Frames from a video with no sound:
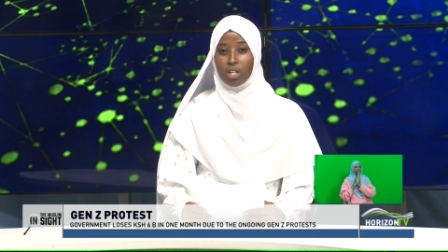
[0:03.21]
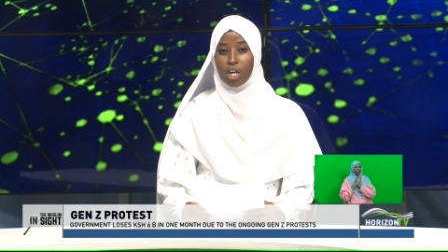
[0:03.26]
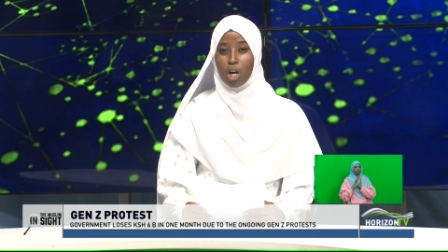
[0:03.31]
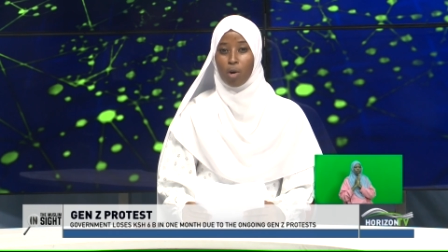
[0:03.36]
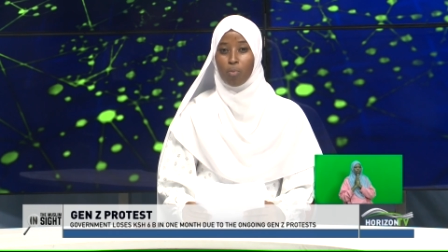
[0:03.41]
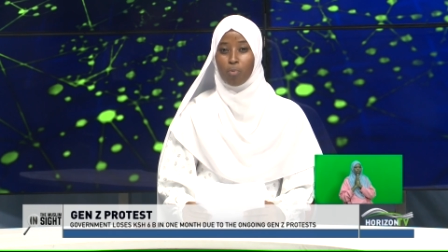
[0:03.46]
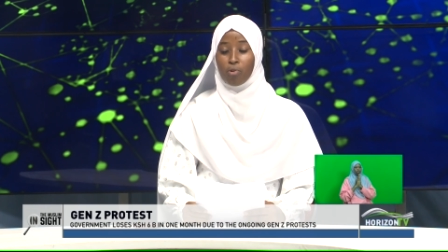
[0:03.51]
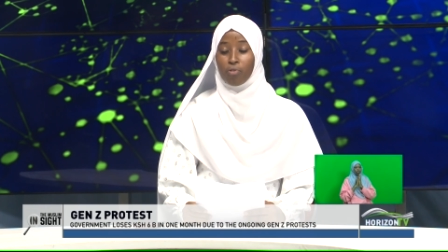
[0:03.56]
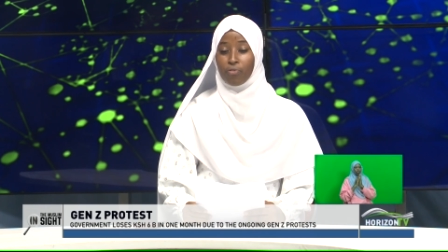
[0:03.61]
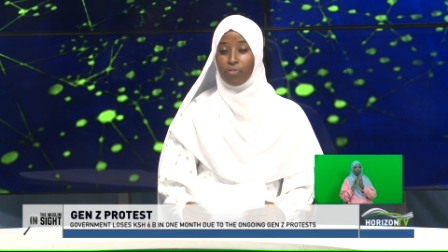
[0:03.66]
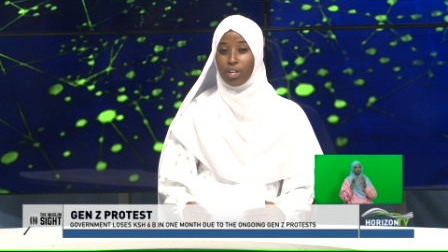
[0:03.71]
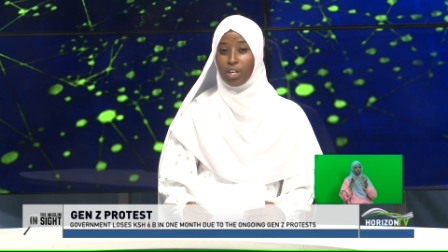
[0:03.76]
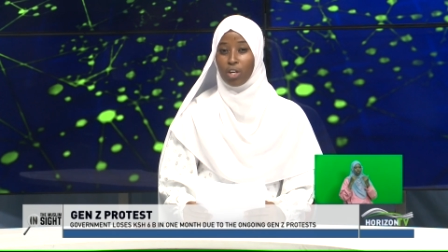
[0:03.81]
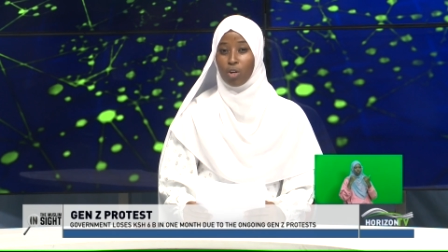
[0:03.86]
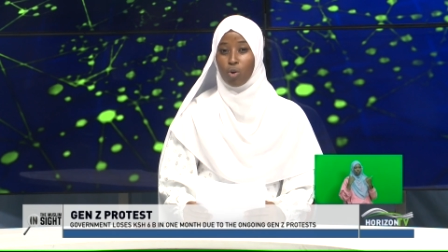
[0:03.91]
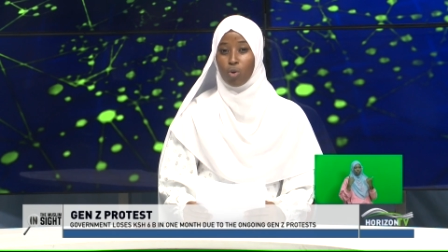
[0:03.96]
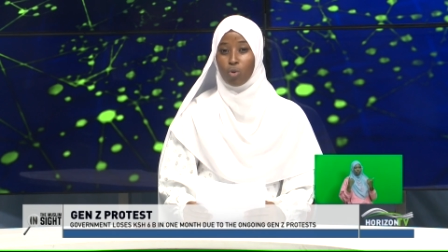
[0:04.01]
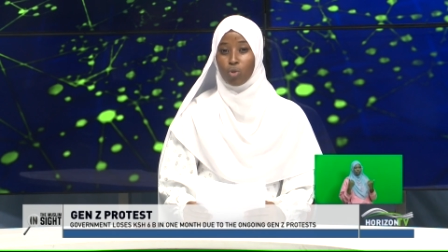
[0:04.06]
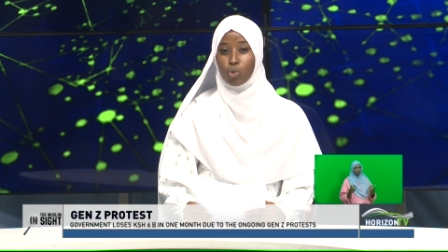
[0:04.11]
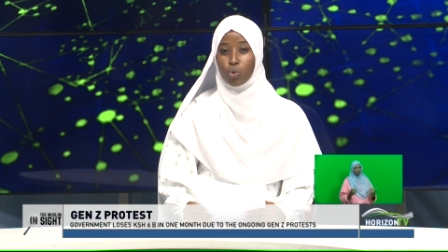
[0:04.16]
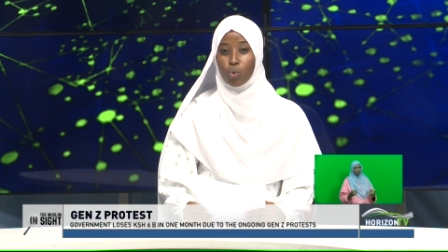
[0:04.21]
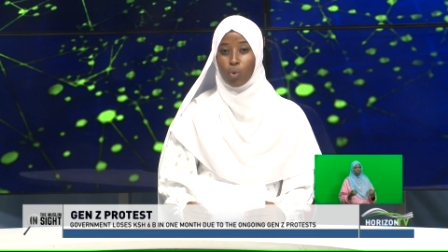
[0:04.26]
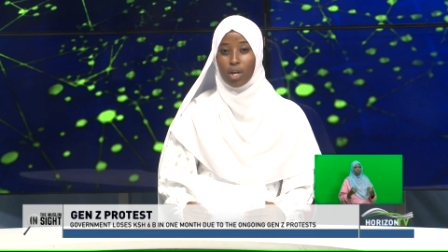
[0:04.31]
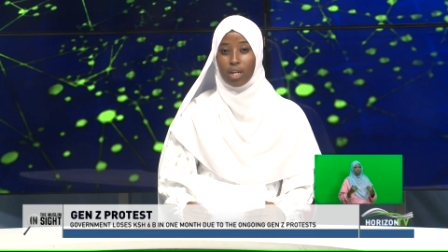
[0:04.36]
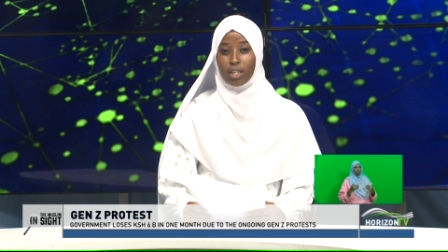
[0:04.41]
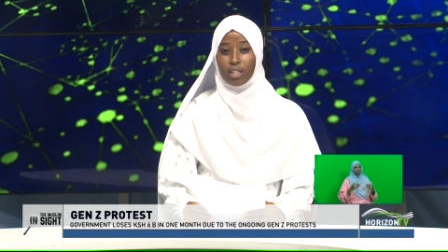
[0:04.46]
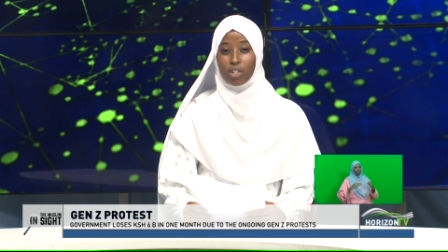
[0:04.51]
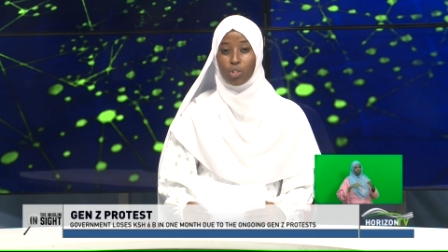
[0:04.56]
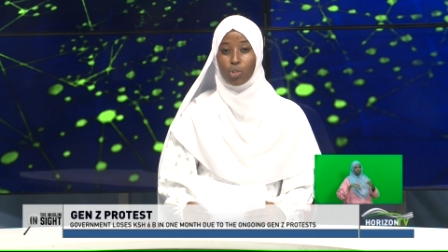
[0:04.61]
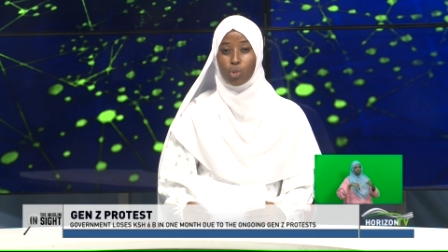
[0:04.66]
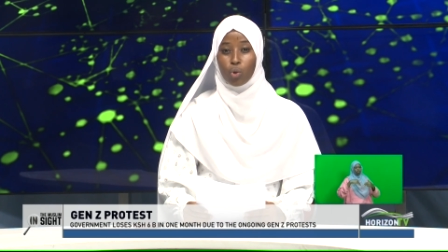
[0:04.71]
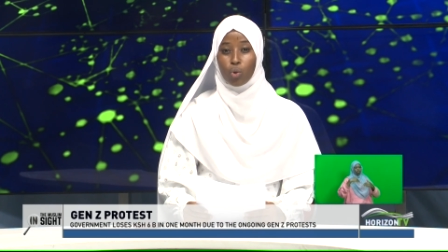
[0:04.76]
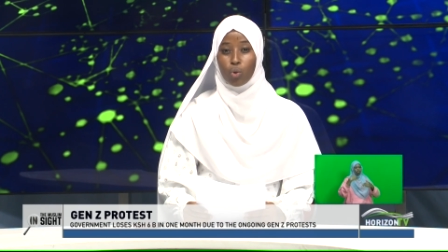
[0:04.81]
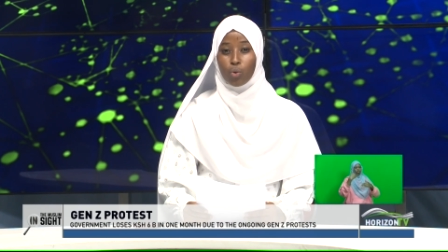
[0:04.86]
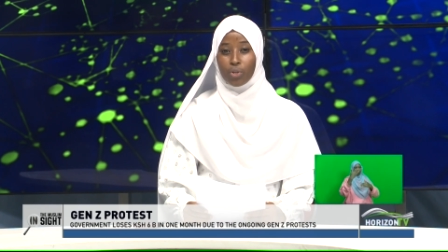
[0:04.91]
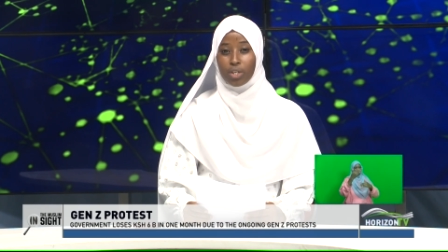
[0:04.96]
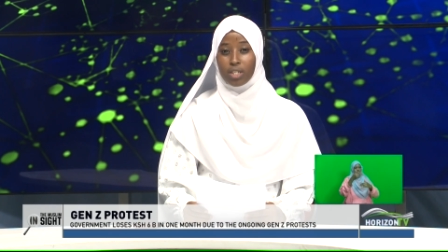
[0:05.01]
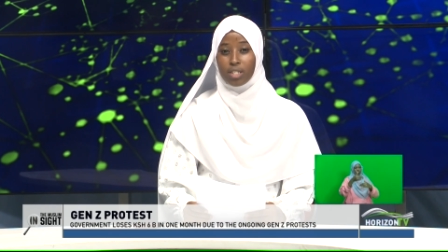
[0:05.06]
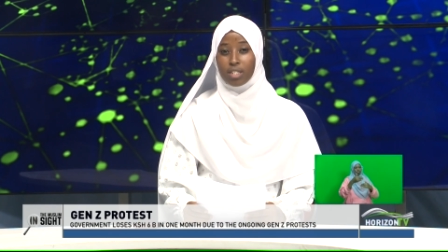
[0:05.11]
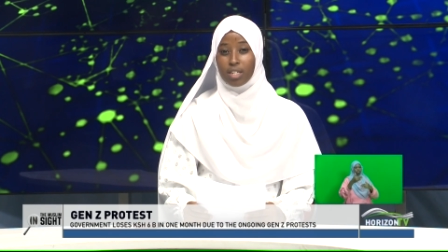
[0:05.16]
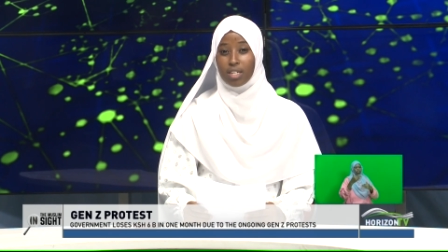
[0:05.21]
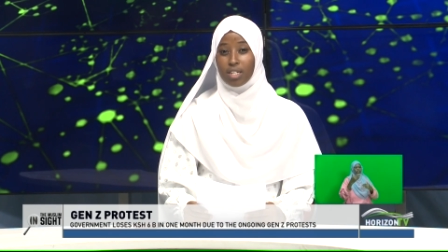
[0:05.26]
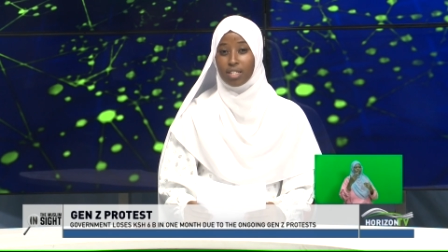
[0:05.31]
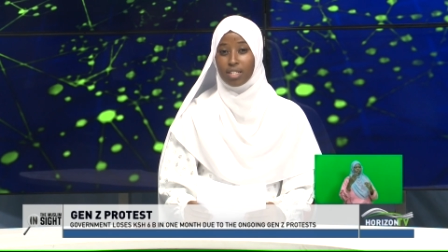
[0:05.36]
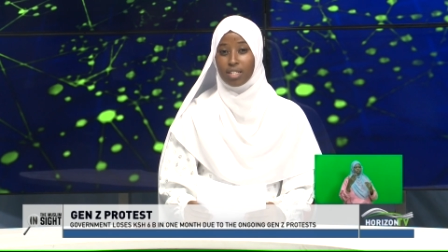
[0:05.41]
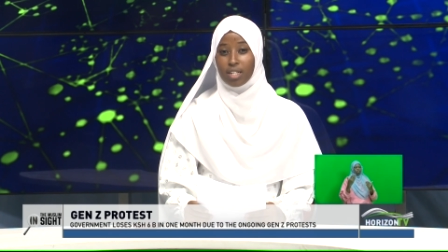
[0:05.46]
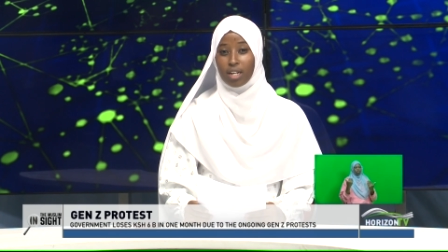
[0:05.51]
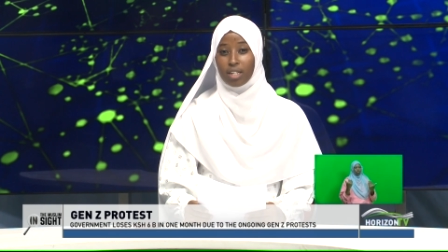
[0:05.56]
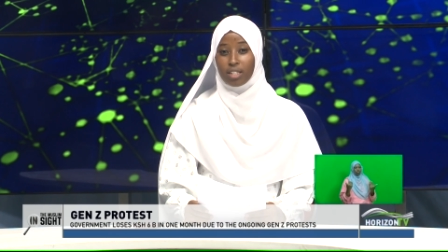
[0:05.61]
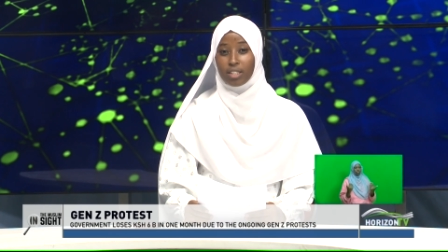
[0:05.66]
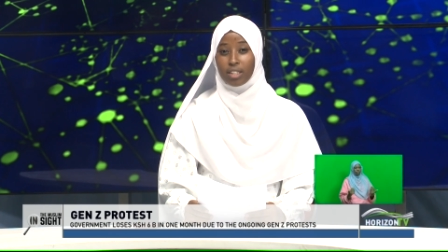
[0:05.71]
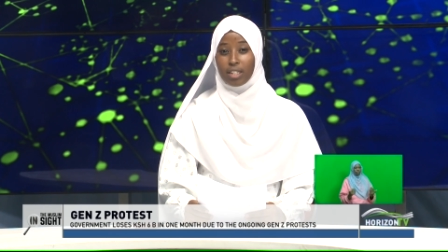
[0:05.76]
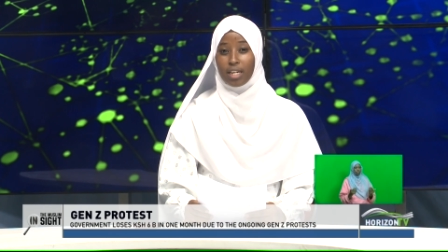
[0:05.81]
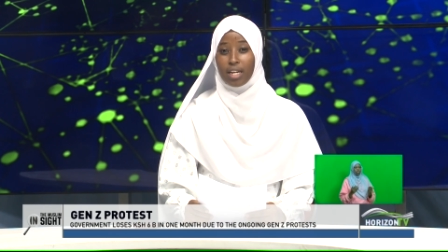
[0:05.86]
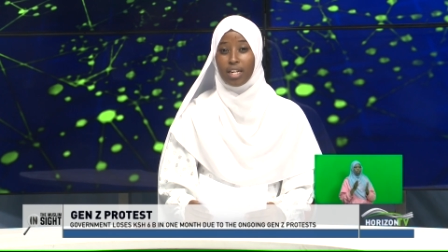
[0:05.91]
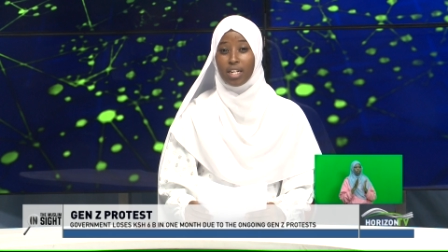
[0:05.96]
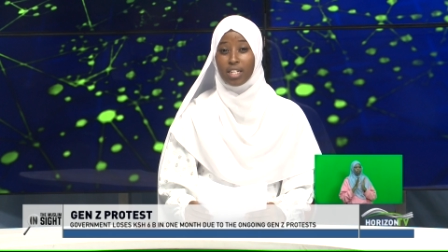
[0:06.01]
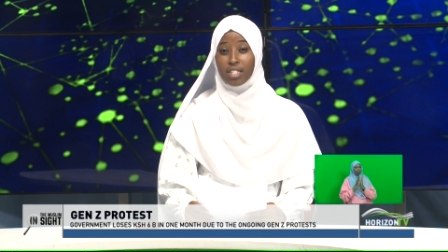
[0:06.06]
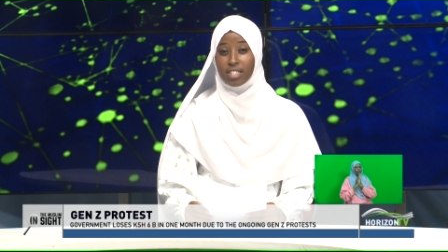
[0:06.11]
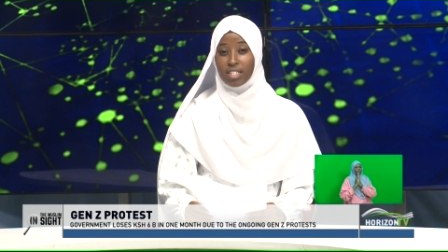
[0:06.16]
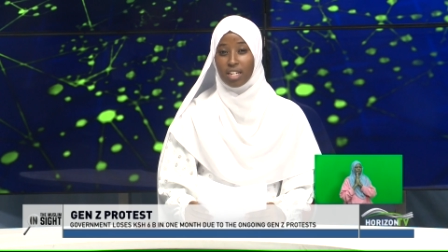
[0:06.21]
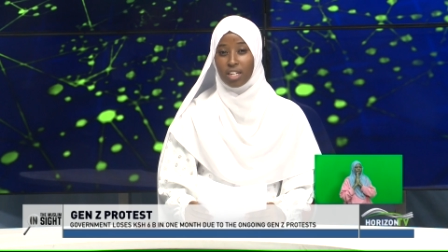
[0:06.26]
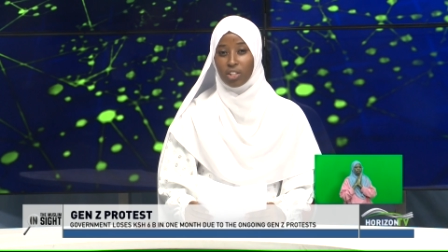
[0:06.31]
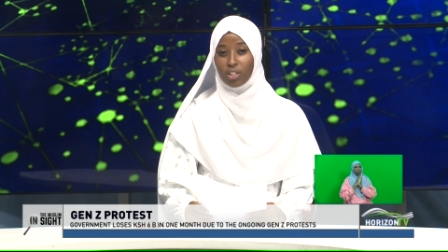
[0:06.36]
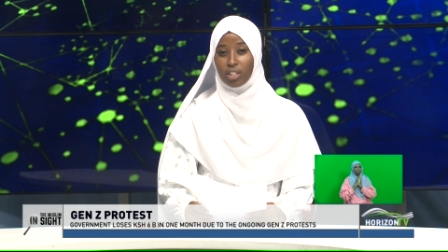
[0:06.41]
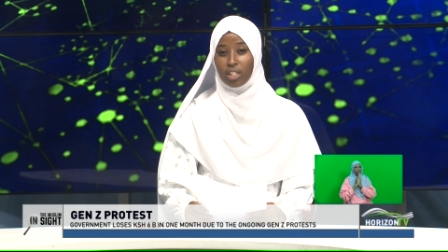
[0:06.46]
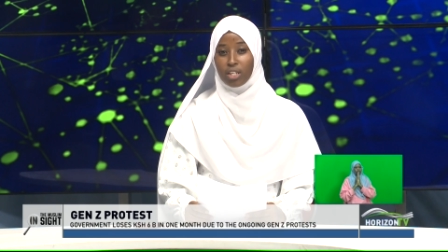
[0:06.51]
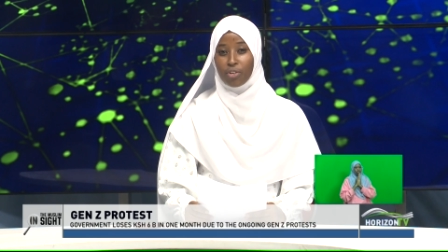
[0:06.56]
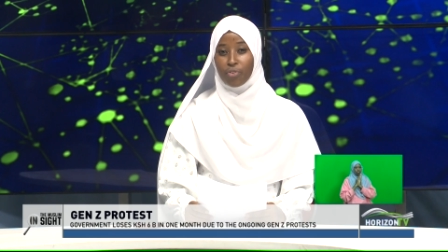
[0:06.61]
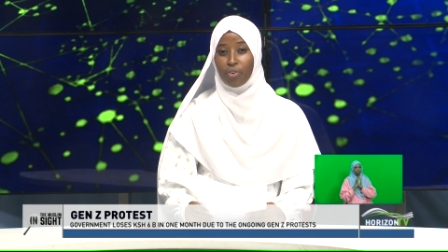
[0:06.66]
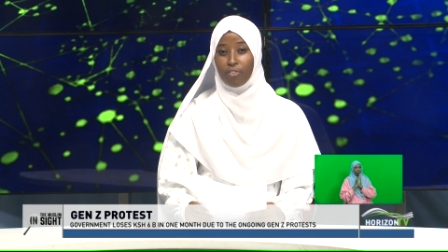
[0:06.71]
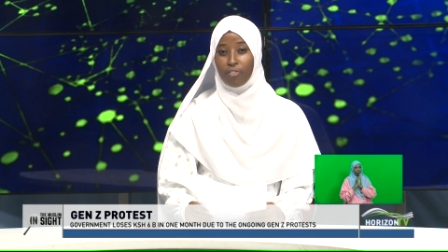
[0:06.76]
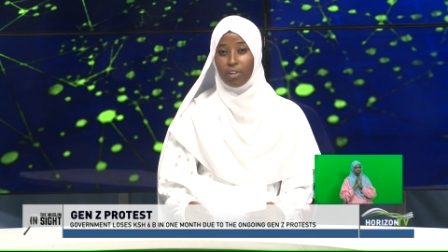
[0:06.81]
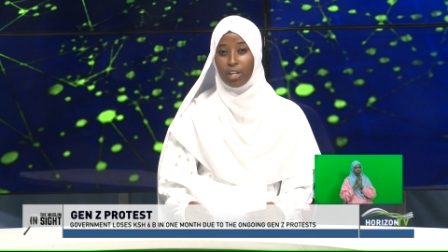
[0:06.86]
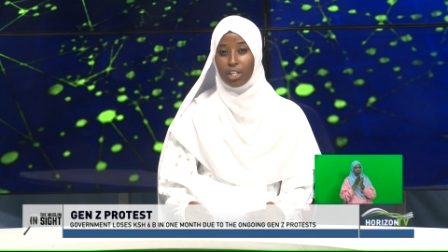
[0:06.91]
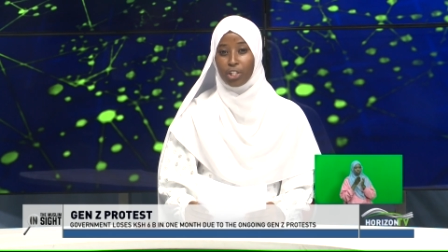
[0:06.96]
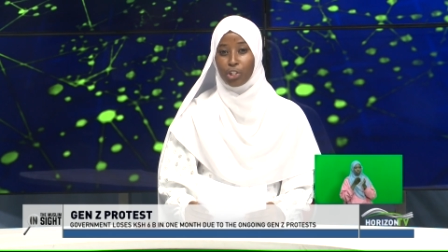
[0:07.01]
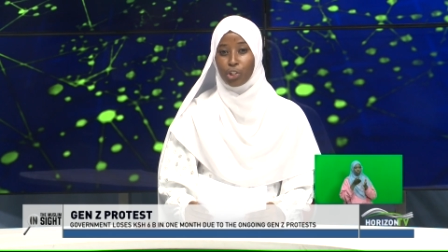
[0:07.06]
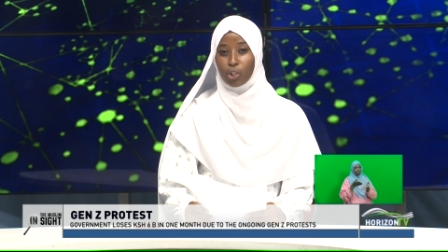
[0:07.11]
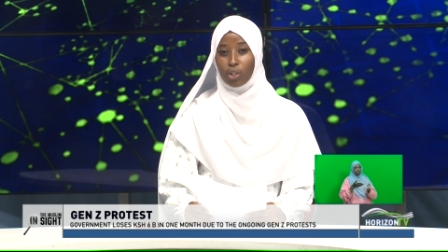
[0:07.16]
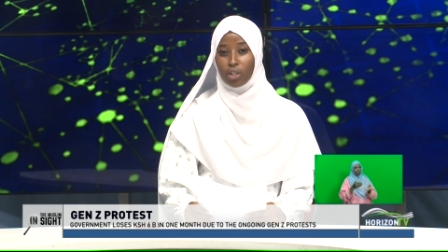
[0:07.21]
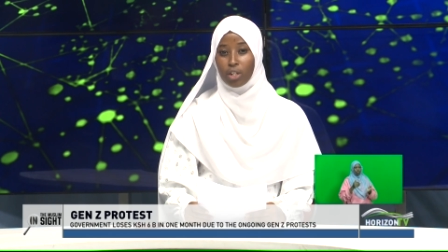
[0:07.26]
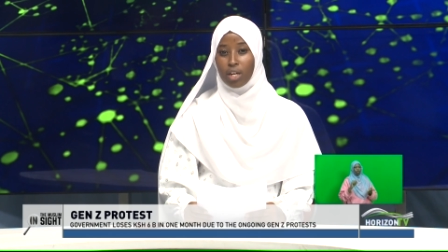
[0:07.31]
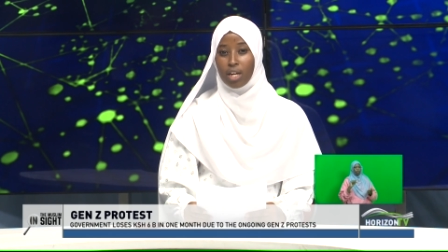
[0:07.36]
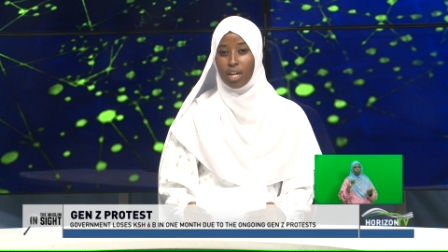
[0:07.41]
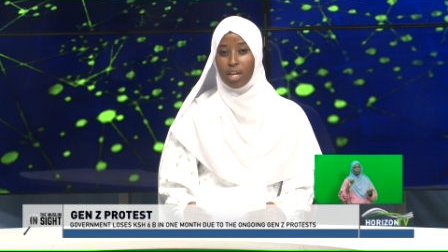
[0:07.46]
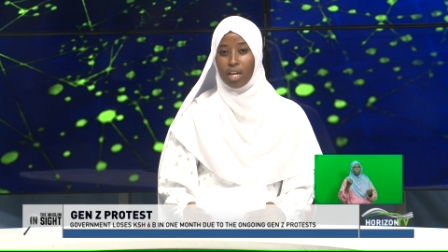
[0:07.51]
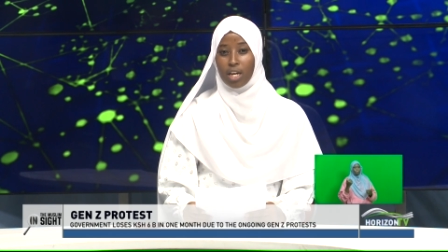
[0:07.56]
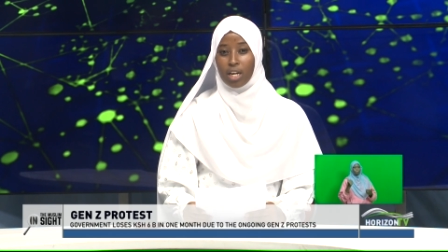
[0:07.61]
Now moving on to other stories is that in a startling revelation,